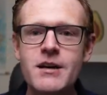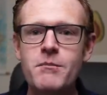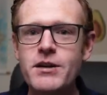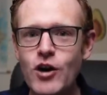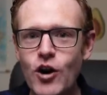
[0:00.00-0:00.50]

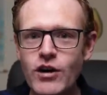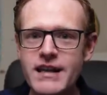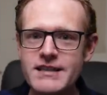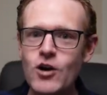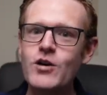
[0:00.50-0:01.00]
But not only
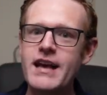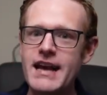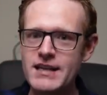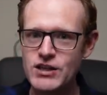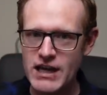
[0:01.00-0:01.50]
is it okay
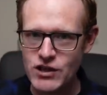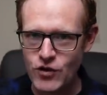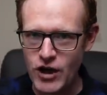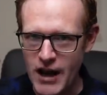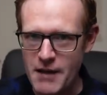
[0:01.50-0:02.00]
to change your
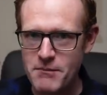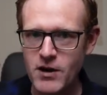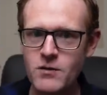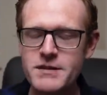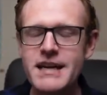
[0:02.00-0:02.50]
own light
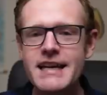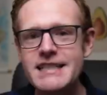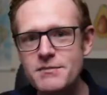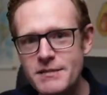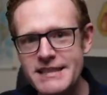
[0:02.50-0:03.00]
bulbs, it
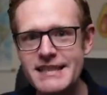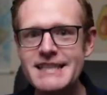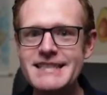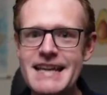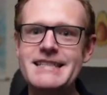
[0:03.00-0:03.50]
explicitly
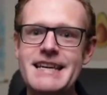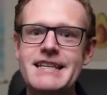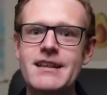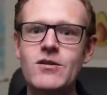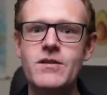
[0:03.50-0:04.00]
says it in
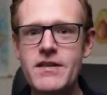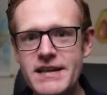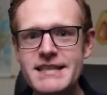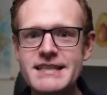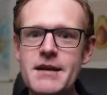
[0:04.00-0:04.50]
the law that
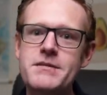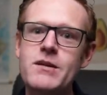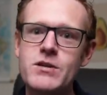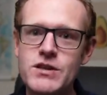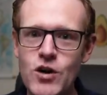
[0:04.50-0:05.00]
this is something
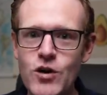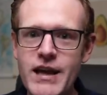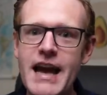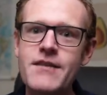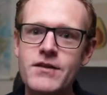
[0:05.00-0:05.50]
which is
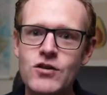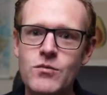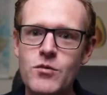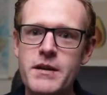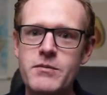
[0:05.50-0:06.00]
okay for
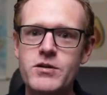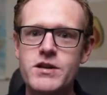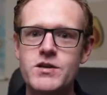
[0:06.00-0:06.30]
normal people to